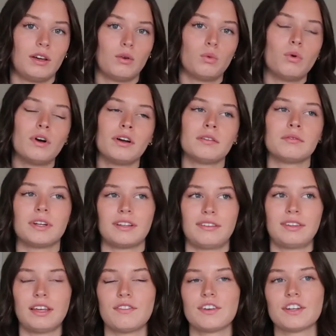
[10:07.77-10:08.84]
one, it's
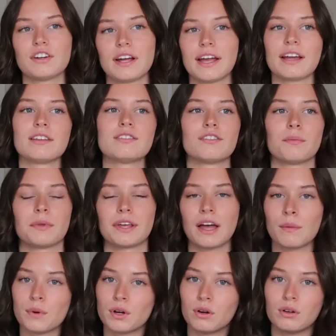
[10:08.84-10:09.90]
saving your hands from the
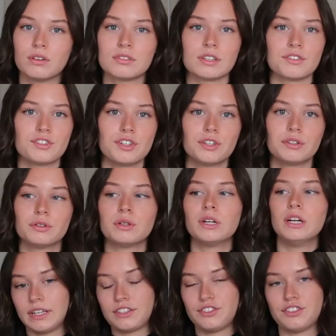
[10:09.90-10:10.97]
chemicals, and two,
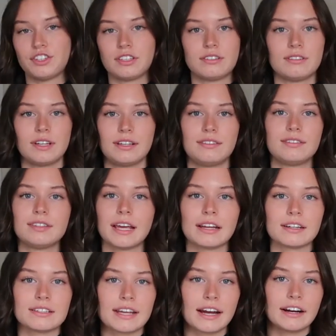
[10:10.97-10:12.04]
it's
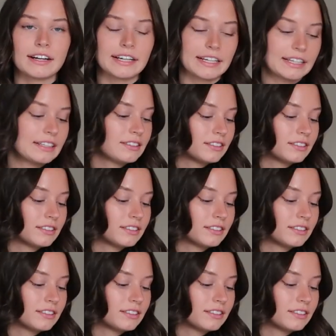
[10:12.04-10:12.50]
sanitary.